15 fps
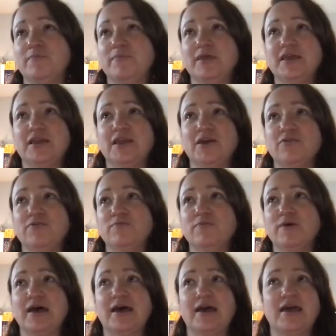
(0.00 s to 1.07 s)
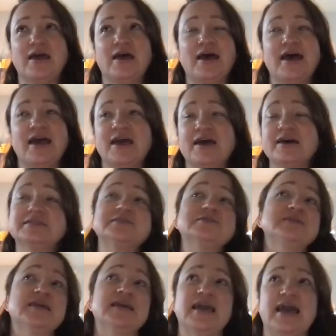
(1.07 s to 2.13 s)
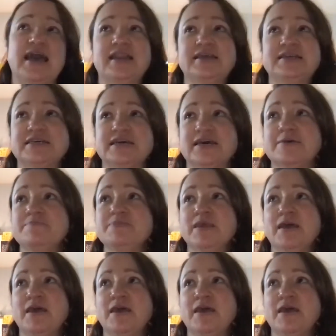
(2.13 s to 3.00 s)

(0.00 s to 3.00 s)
you know, I hustled in Canada.